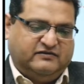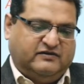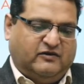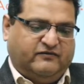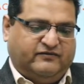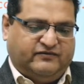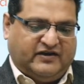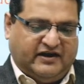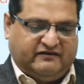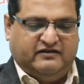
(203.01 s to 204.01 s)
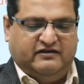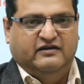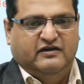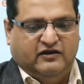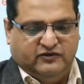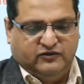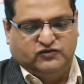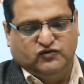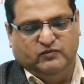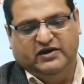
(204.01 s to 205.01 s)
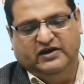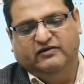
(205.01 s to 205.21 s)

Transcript: of action arose to me